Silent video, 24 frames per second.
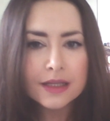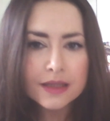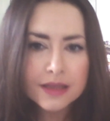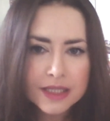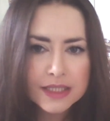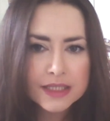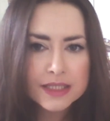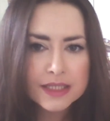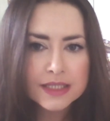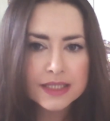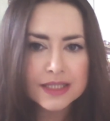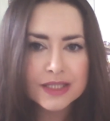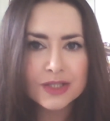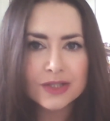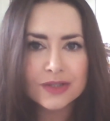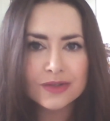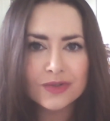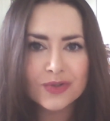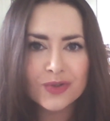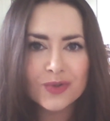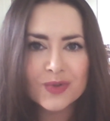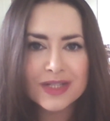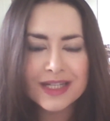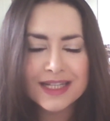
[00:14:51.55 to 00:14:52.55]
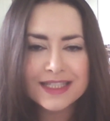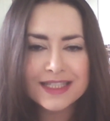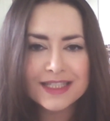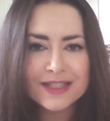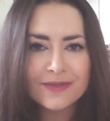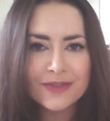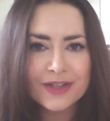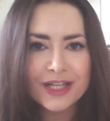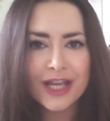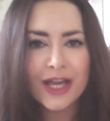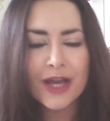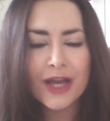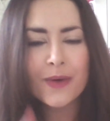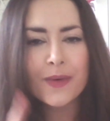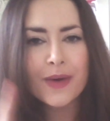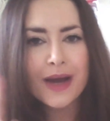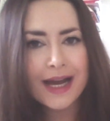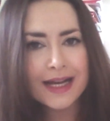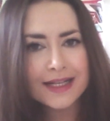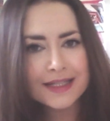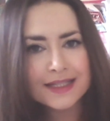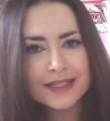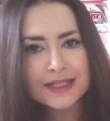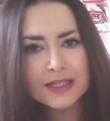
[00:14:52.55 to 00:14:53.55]
this newsletter video
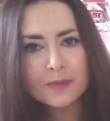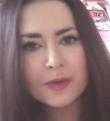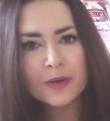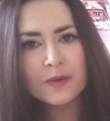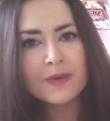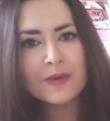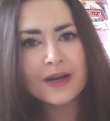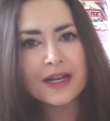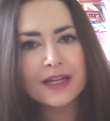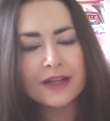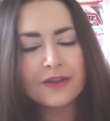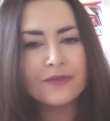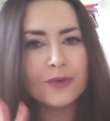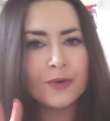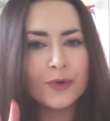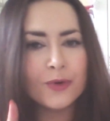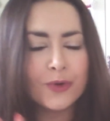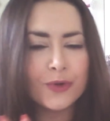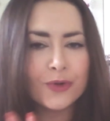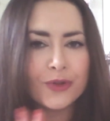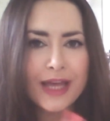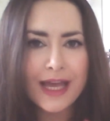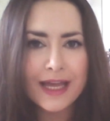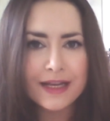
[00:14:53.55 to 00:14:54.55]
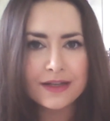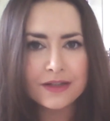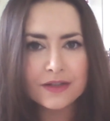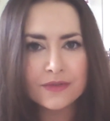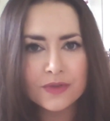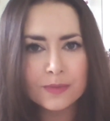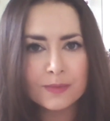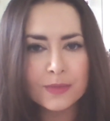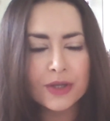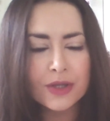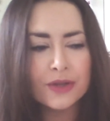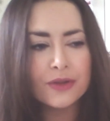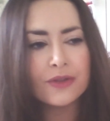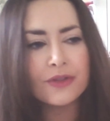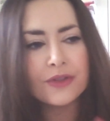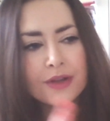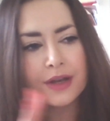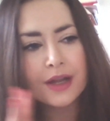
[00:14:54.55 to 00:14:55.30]
has to be ready for the end of the month,